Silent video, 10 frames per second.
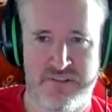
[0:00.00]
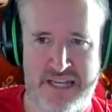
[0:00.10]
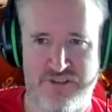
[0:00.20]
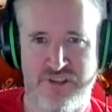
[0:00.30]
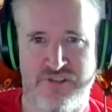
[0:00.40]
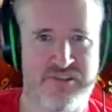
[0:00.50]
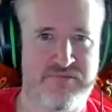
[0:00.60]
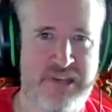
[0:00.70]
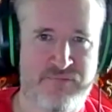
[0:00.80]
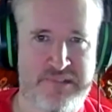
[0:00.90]
That's just a
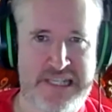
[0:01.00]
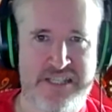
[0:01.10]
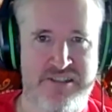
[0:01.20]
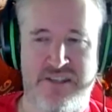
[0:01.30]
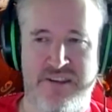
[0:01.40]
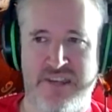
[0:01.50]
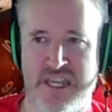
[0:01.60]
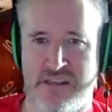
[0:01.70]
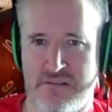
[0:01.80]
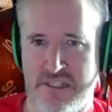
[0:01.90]
listed
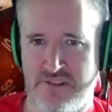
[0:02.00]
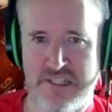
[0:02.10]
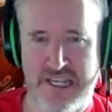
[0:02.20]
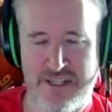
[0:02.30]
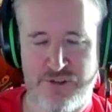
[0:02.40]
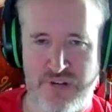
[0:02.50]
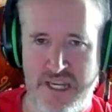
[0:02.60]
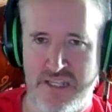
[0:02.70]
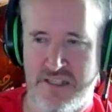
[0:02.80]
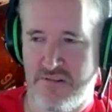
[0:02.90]
thing. It's like a
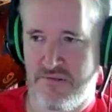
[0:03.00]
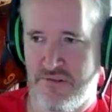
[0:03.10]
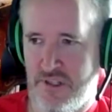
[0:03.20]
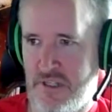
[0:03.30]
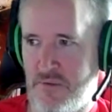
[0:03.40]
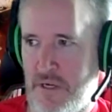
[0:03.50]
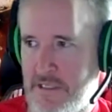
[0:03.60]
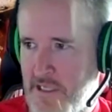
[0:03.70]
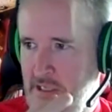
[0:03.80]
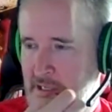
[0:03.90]
trait in 2d20.